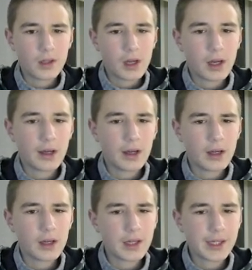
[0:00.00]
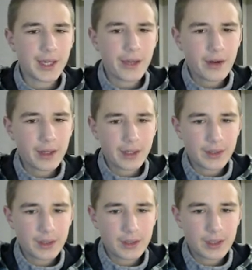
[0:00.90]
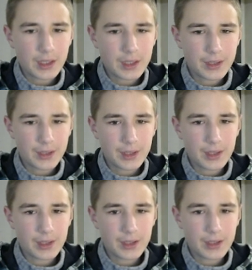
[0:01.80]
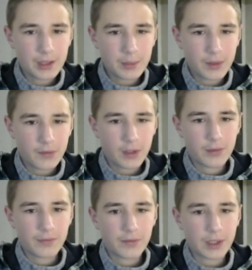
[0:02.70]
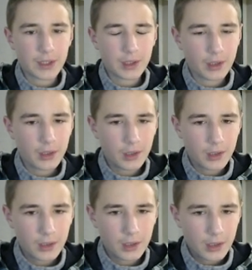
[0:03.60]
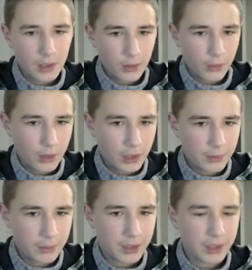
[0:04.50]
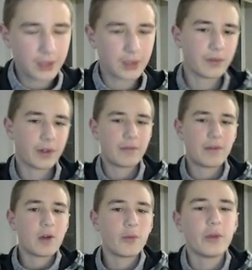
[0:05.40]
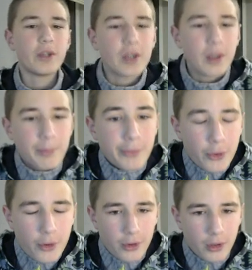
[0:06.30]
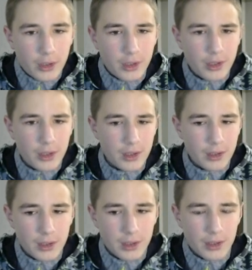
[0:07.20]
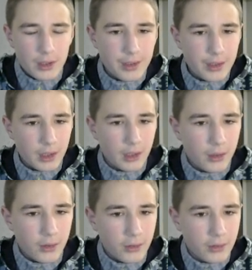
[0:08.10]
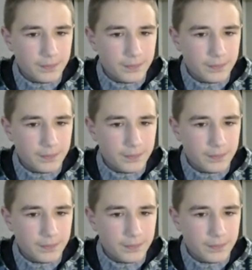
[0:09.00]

Uh, here I can this this knight b5 here or I can play knight d5 now winning a pawn I don't know